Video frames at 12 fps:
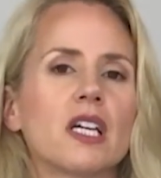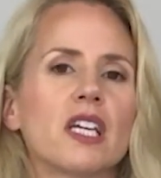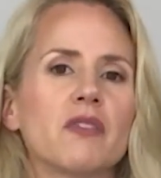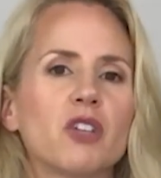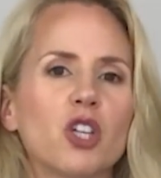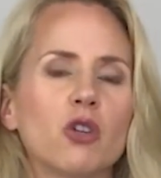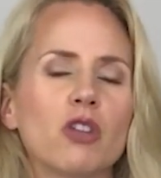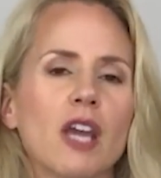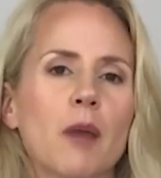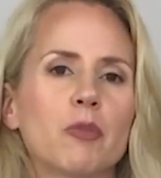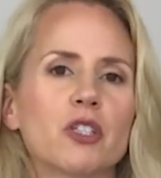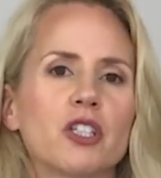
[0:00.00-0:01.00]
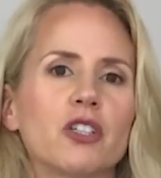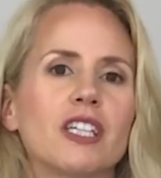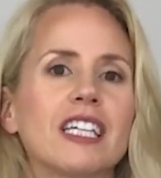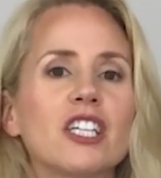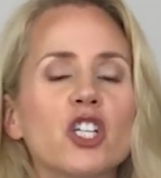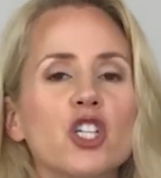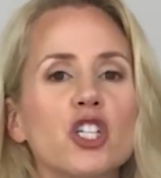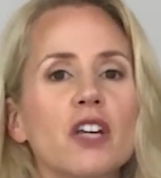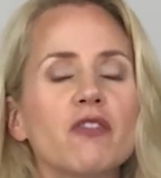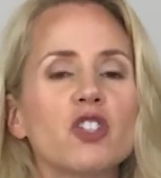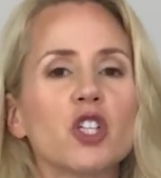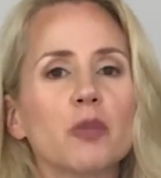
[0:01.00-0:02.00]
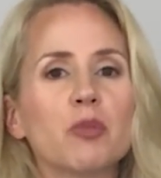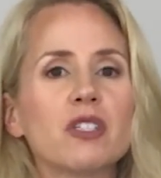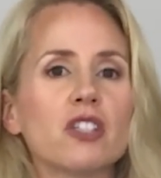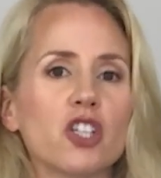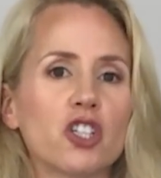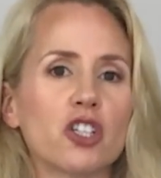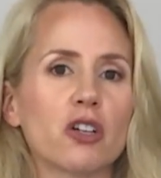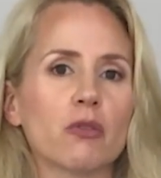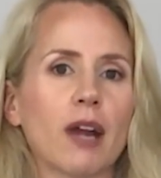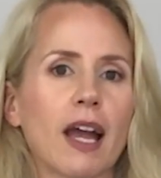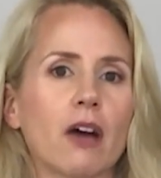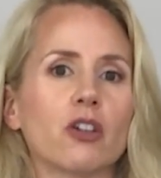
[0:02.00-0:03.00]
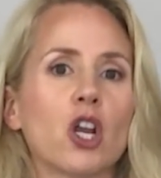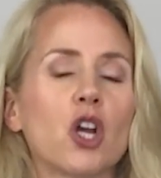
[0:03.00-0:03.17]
giving you the opportunity to shift your position around,